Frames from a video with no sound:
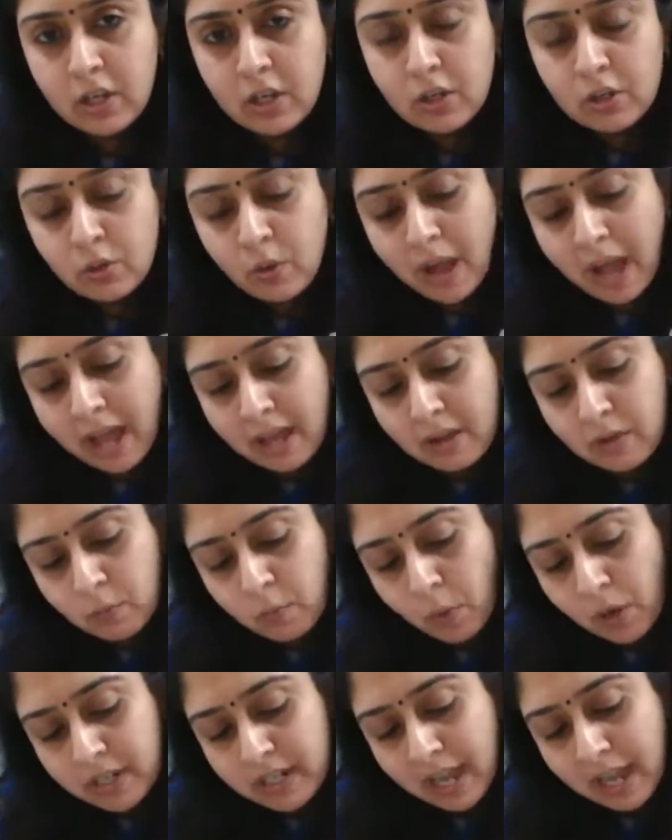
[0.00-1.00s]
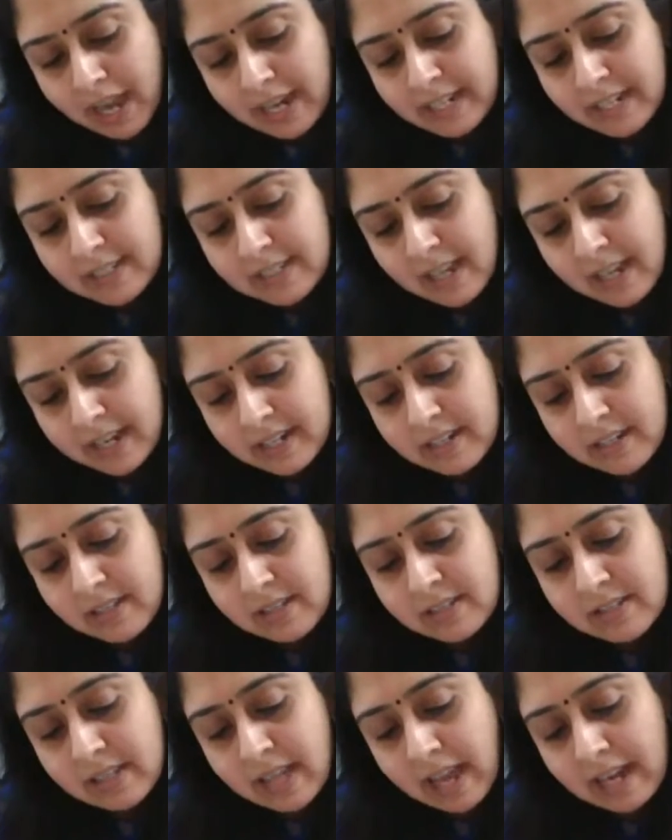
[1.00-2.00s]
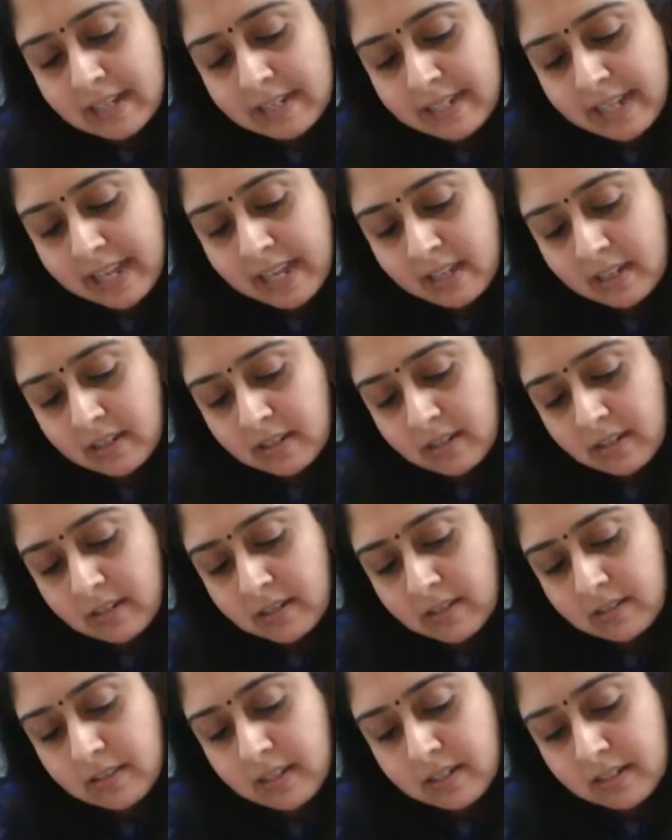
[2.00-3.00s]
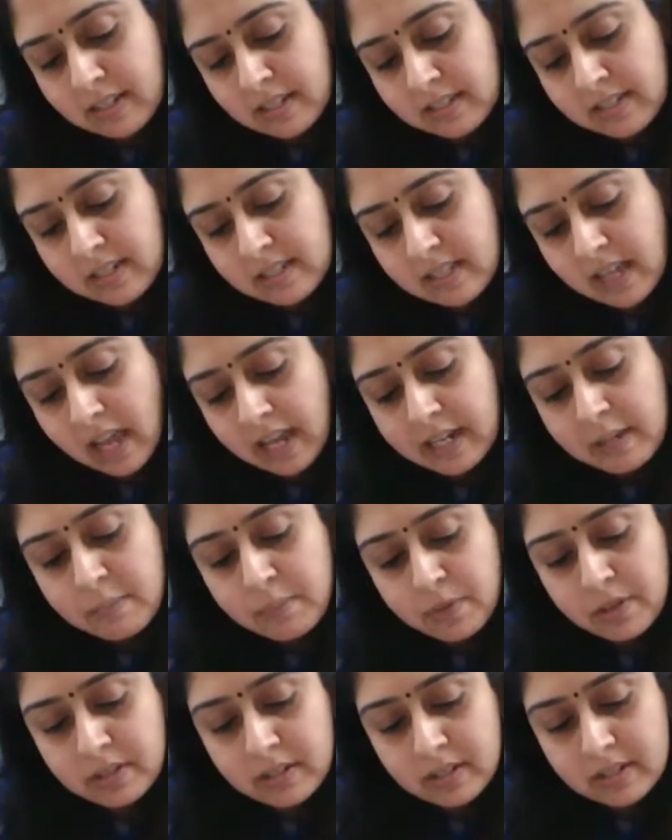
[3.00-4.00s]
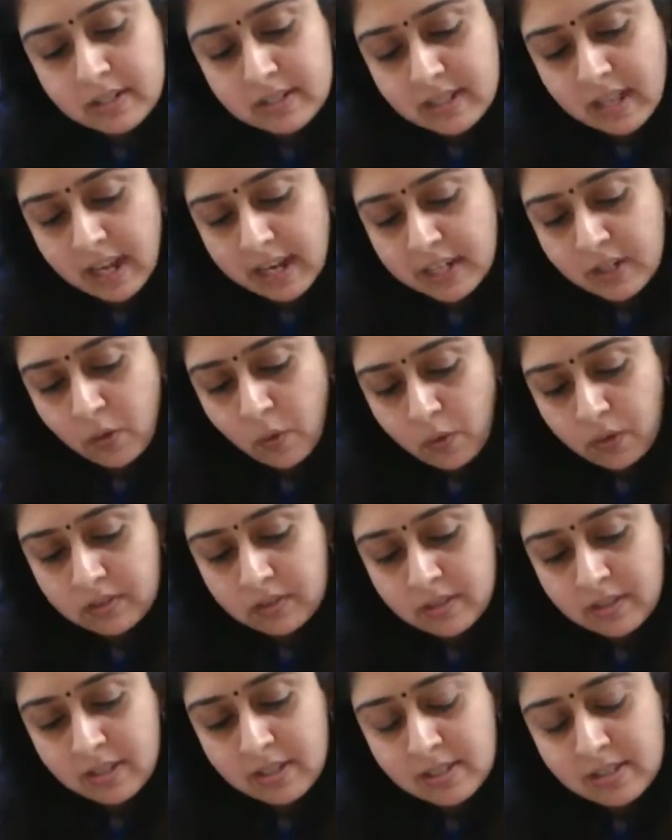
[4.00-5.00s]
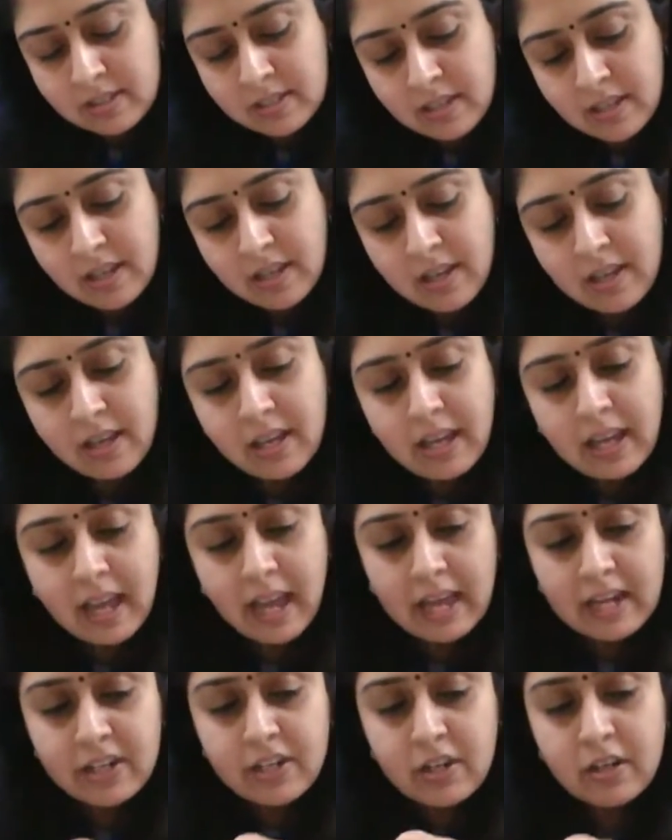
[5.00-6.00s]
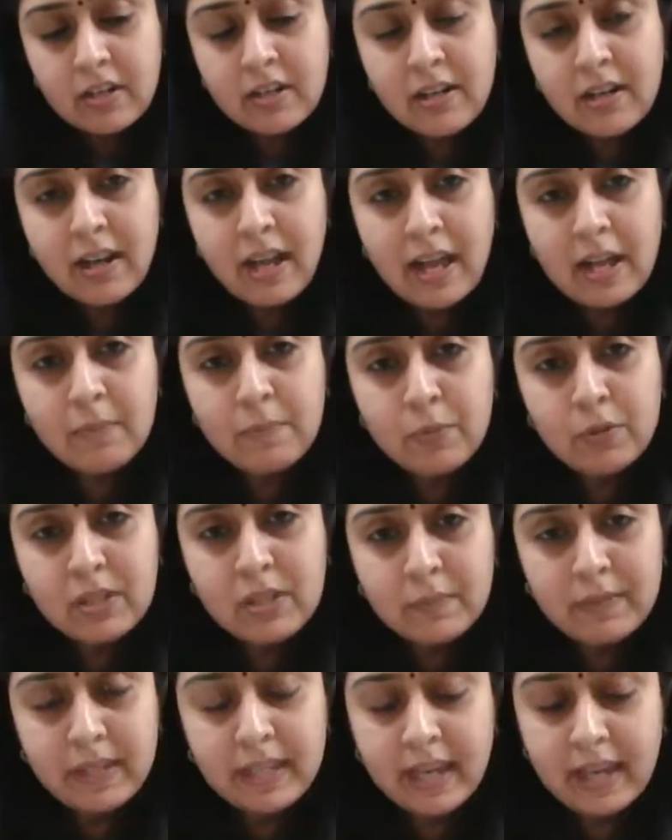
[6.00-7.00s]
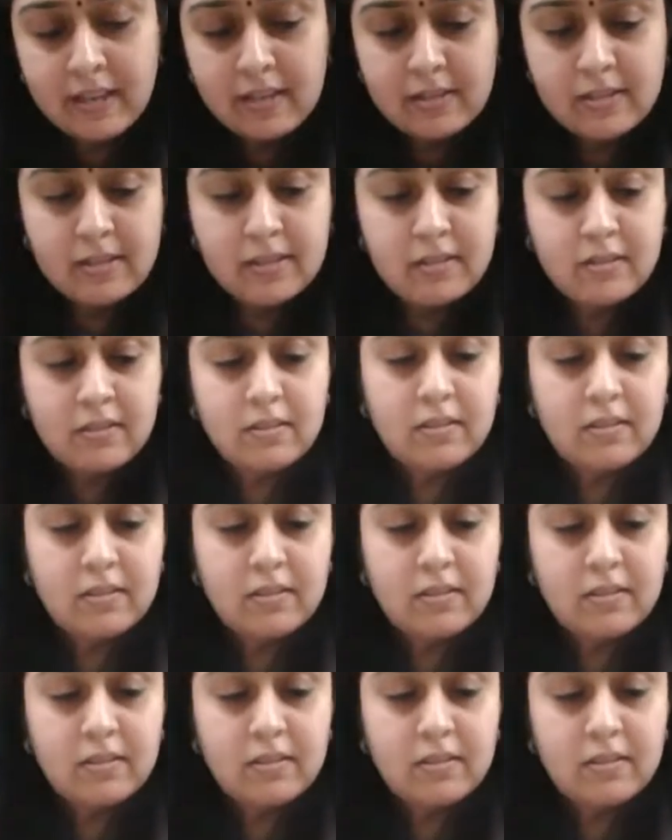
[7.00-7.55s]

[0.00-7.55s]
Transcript: So what I decide is I'll take this design, printed design on this, and here I'll put something else.